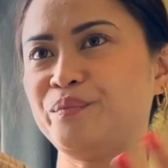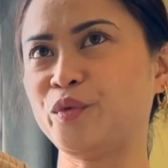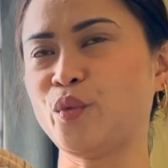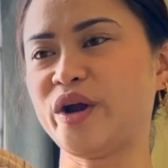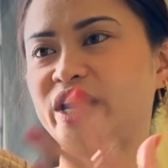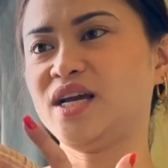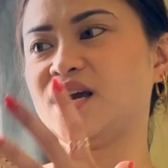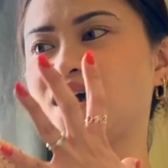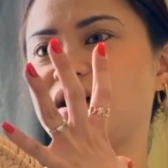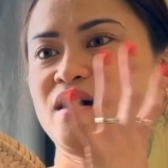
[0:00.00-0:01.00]
wearing
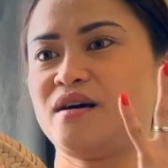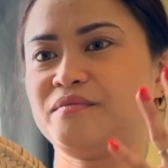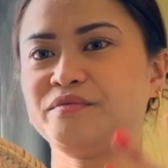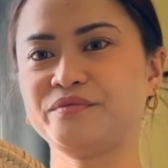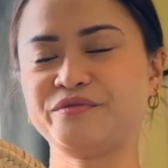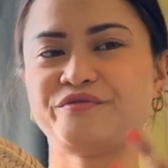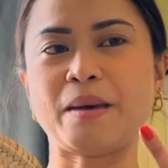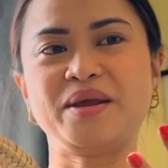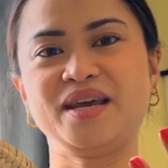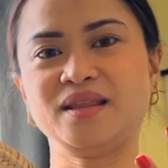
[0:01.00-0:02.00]

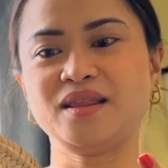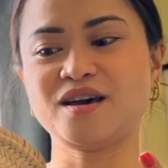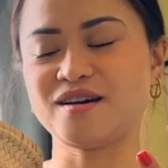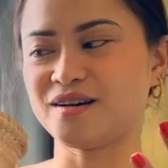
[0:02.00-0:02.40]
feminine